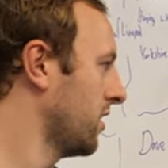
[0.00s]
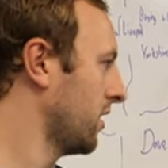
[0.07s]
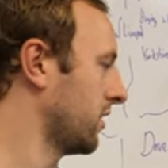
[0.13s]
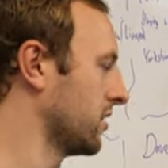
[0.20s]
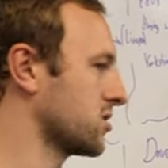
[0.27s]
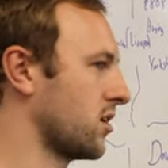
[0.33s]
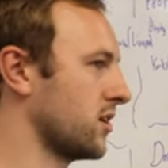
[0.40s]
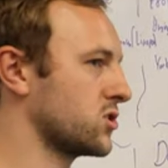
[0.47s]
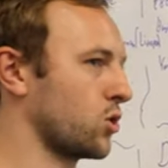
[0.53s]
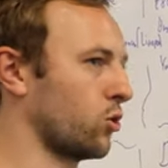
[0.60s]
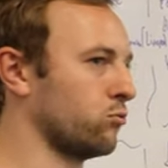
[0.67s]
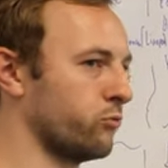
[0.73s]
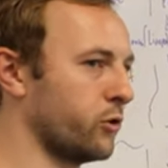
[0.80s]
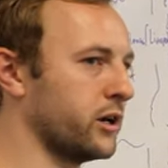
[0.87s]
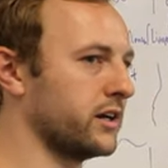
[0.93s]
And it's like, so
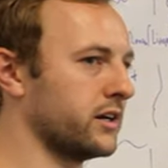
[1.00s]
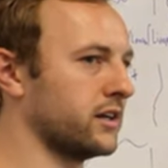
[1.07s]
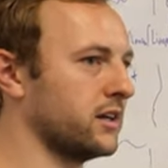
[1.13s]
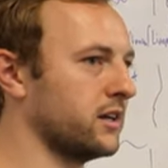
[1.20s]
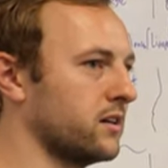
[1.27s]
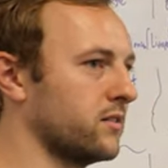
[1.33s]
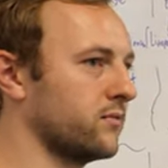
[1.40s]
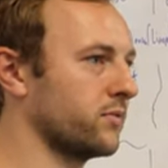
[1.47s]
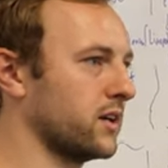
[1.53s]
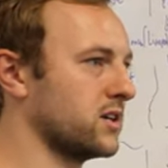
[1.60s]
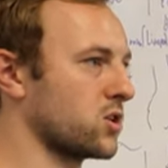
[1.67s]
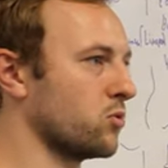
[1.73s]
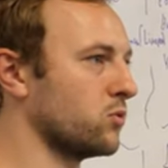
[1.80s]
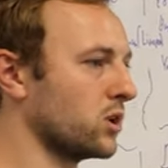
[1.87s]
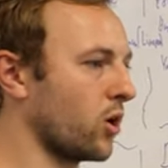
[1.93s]
really,
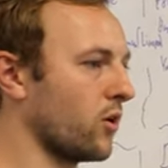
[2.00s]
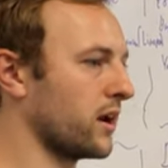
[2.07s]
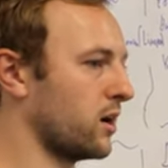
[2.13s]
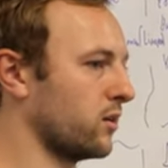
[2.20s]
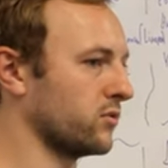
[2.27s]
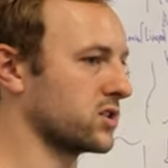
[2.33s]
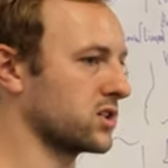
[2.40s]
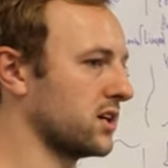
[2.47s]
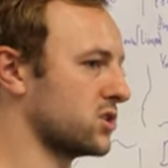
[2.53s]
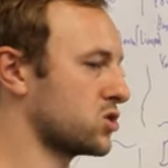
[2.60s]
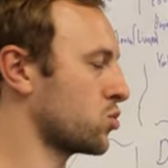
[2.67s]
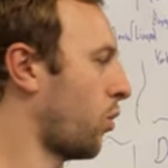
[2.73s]
he's only going out with his kids